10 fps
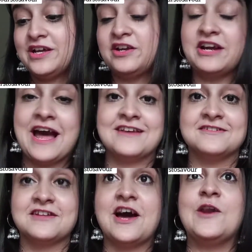and it
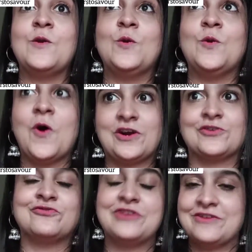has a lot
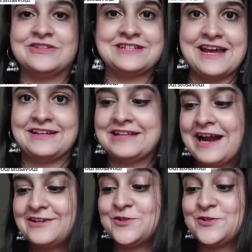of flavors like that,